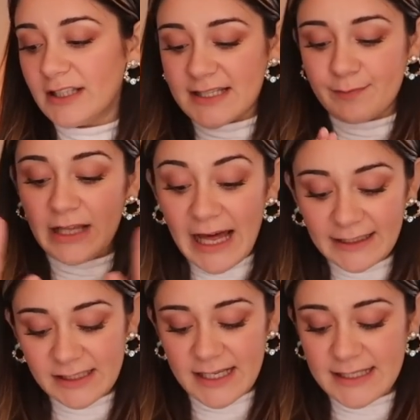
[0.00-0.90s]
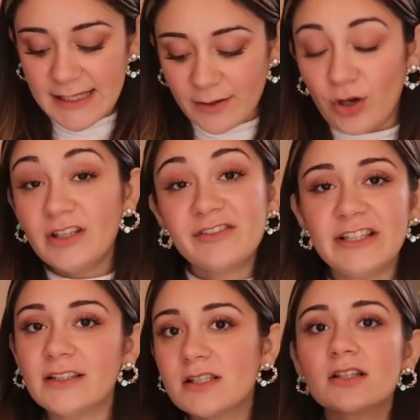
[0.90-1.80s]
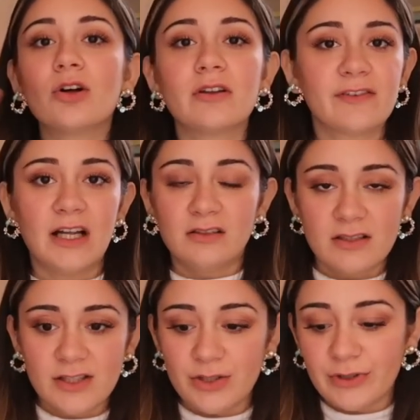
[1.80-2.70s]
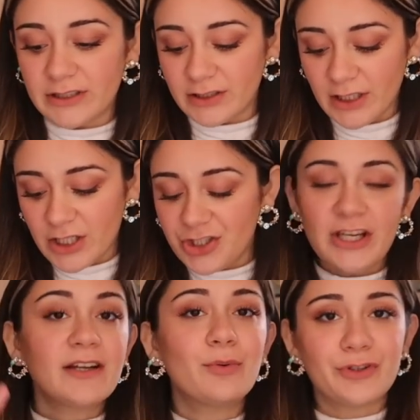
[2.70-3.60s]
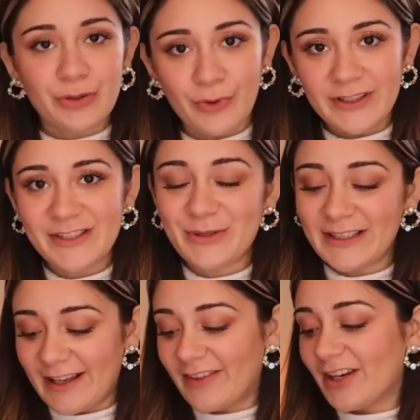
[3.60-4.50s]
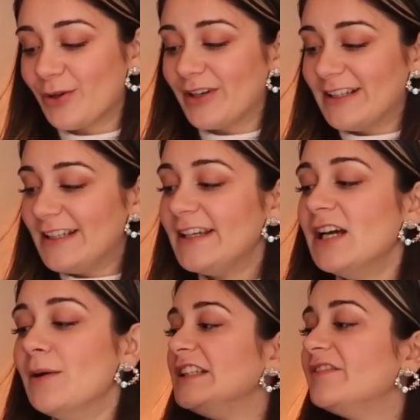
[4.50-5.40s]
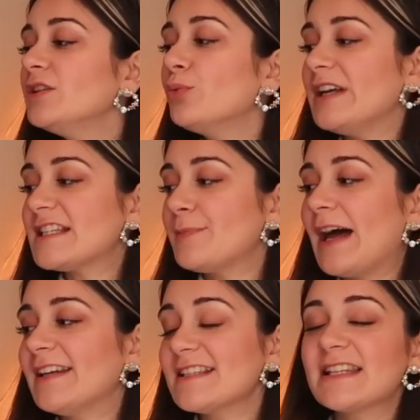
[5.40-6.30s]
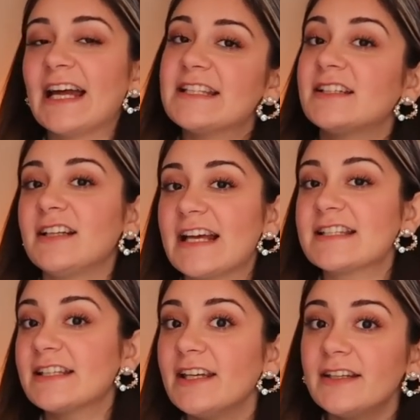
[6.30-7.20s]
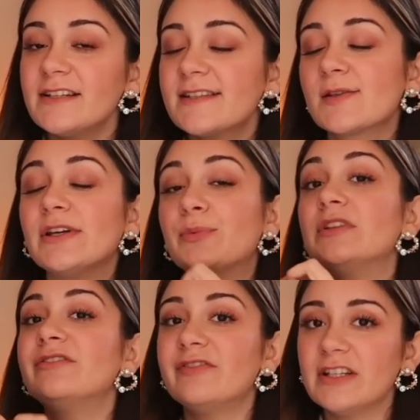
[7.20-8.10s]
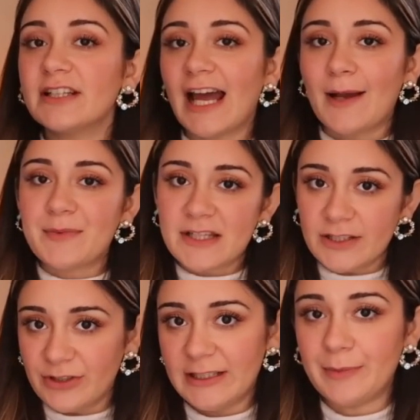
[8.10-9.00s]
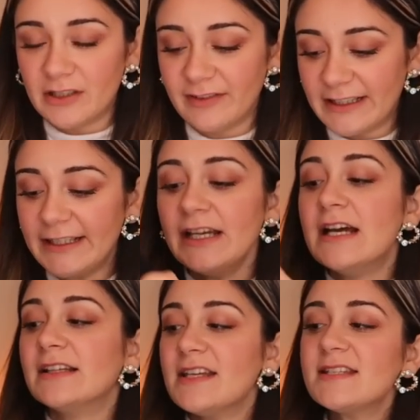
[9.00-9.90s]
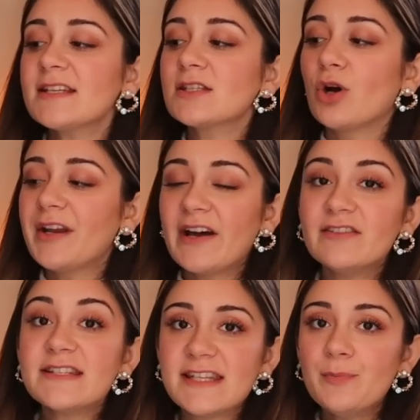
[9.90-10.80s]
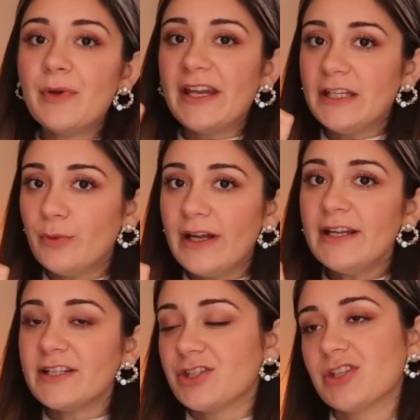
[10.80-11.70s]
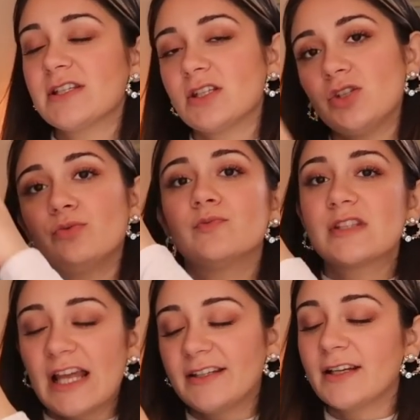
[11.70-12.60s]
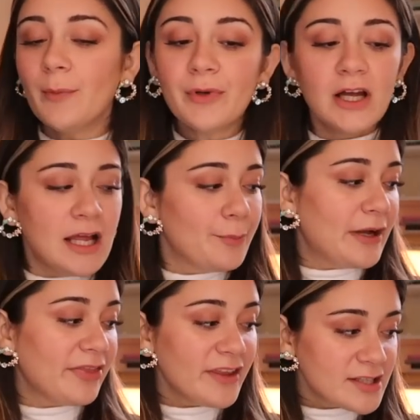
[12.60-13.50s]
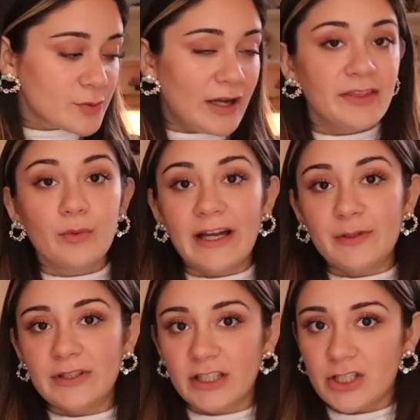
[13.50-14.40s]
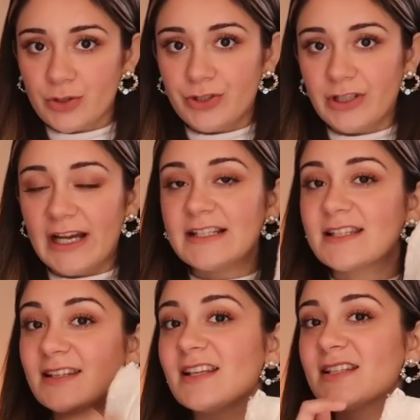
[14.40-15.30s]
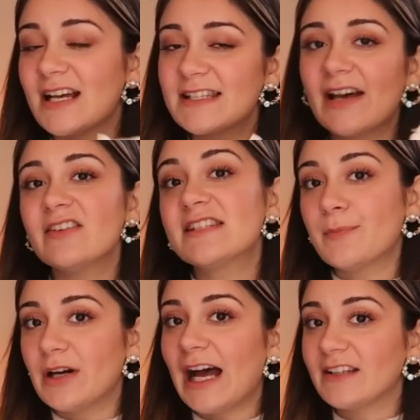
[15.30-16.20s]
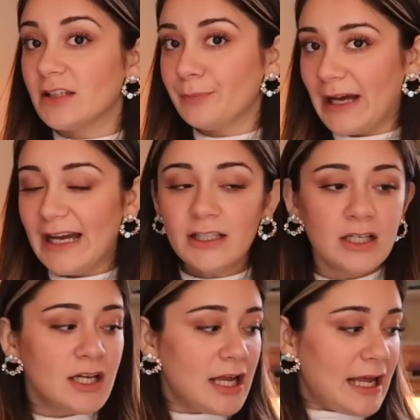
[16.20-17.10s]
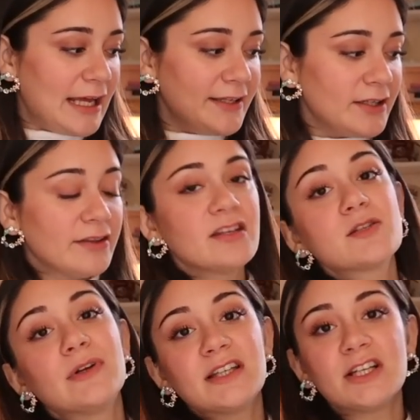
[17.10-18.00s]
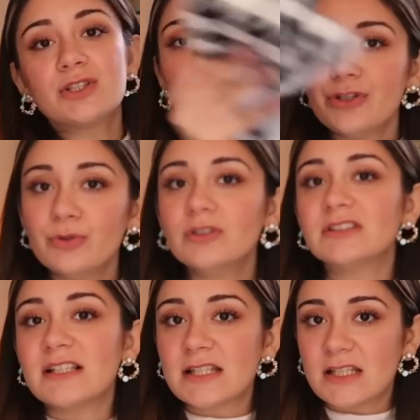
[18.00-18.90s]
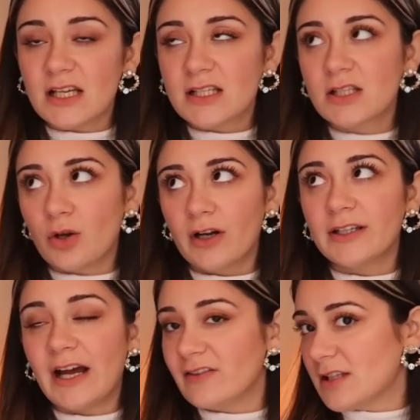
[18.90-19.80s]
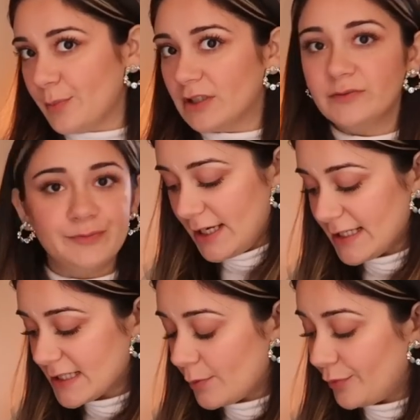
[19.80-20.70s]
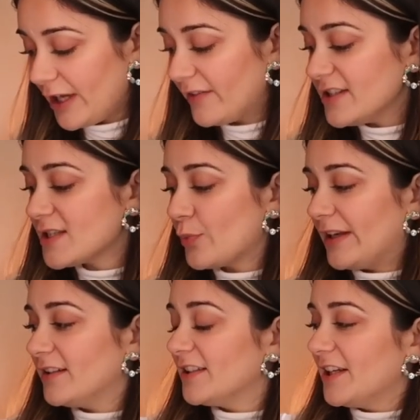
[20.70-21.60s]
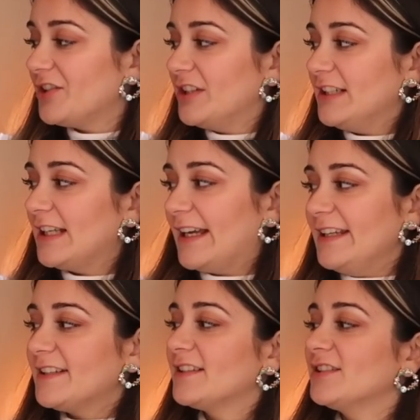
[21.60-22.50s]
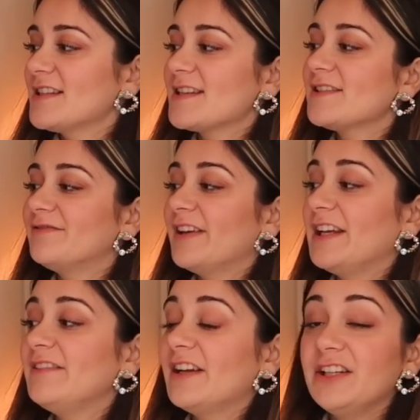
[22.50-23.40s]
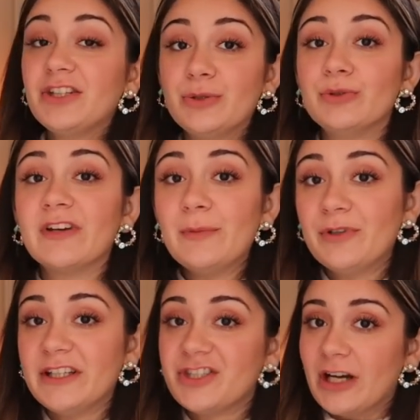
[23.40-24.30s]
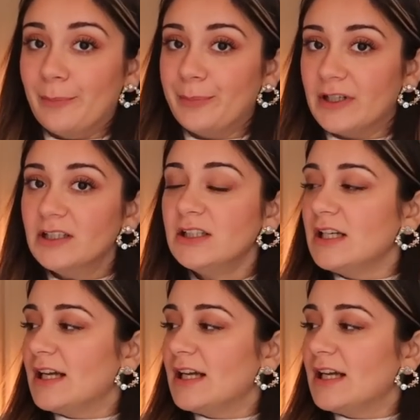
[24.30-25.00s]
there's black, there's like olive green, there's a lot of colors. So you can check what you want and you can get that accordingly. Even the waistband is nice and elasticated, so it will fit absolutely perfectly. This does not have a zip anywhere, it's just you slide it up. But this one, the white one that I showed you guys, this does have a zipper at the back and this one that I showed you, this does not have a zipper. Next up, we have a sweater that I really like. Now this is a very, very cute, very pretty jumper